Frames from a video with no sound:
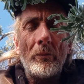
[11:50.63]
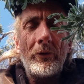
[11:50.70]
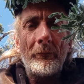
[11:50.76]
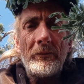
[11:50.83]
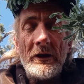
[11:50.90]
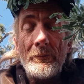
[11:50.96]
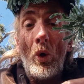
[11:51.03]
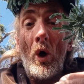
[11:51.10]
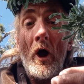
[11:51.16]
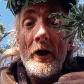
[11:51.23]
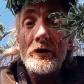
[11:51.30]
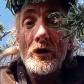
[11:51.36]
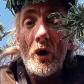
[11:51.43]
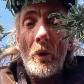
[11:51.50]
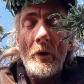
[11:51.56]
the people I
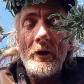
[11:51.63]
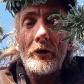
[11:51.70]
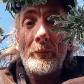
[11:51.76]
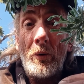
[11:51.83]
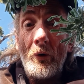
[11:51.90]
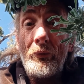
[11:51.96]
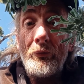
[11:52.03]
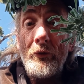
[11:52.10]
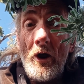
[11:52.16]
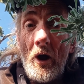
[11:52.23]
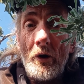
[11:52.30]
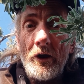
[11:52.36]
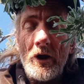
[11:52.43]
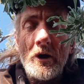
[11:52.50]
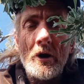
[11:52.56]
know and their
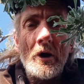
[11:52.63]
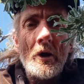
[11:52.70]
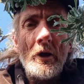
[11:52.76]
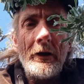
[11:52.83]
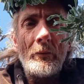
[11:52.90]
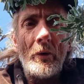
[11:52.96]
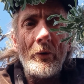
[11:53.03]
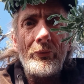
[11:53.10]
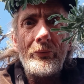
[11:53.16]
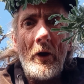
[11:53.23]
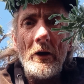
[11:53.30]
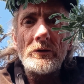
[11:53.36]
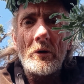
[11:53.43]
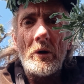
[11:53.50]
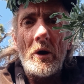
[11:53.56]
personality and what
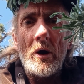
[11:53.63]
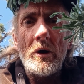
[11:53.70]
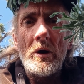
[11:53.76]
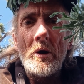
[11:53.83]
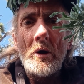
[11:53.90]
side they're on